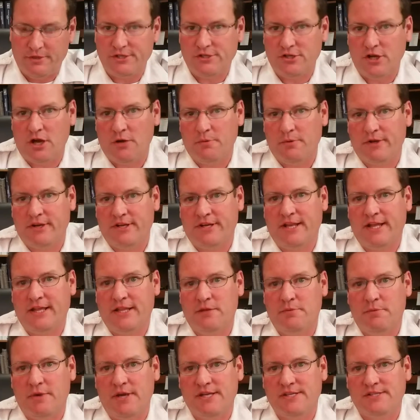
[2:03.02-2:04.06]
my job on a
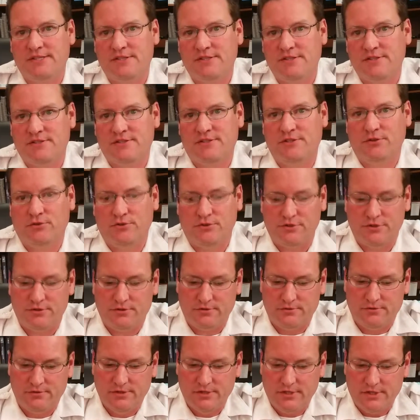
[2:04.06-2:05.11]
daily basis, still
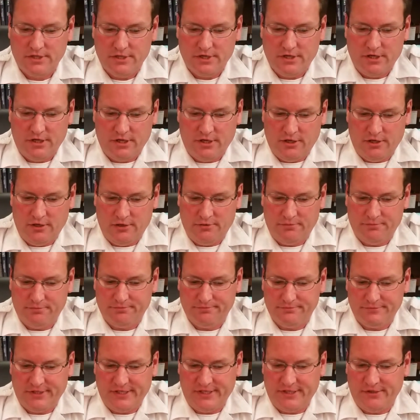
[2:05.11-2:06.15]
do.
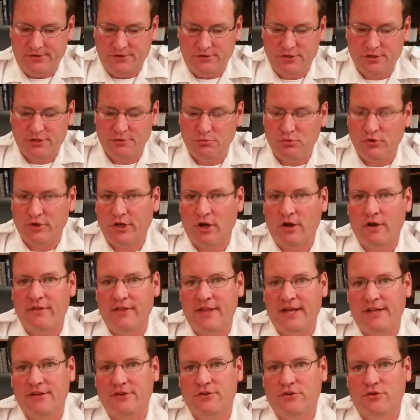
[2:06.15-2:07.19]
And you can bring all
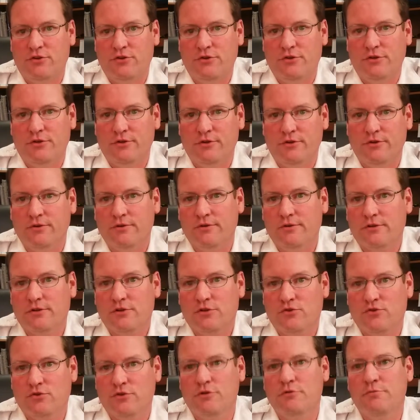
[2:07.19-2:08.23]
that to your
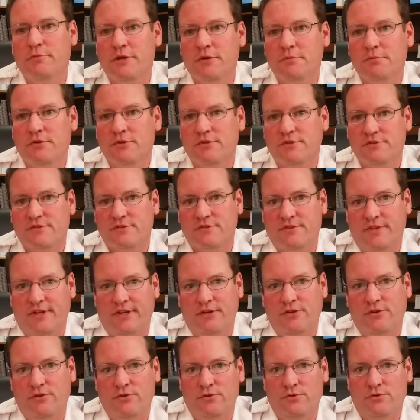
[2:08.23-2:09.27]
crew members
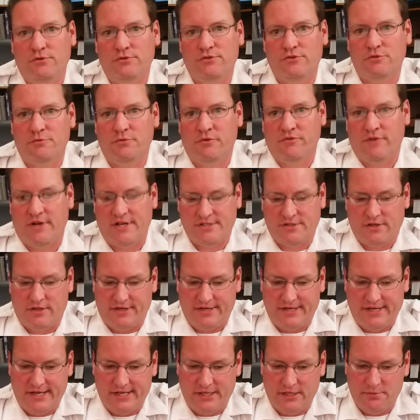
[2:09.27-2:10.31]
that you supervise
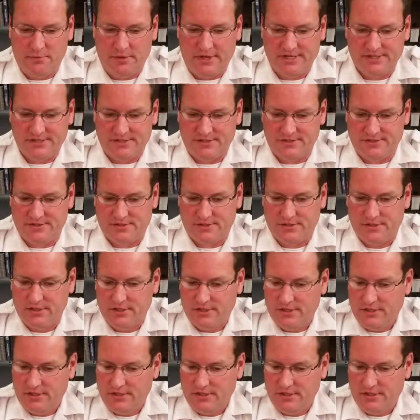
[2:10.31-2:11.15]
on a daily basis.